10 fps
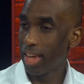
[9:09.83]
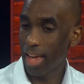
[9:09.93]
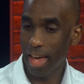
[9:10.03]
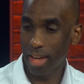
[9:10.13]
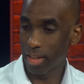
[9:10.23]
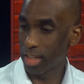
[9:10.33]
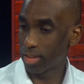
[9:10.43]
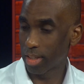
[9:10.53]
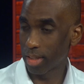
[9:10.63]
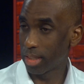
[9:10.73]
and
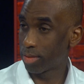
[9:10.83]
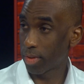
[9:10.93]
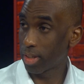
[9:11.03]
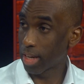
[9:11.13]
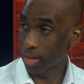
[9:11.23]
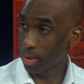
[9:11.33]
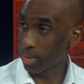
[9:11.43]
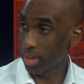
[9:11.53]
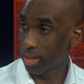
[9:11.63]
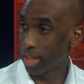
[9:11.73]
it's free to
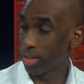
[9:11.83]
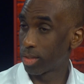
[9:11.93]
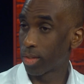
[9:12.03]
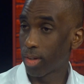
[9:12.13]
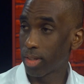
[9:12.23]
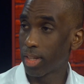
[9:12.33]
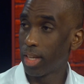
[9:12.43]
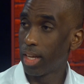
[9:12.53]
download and install.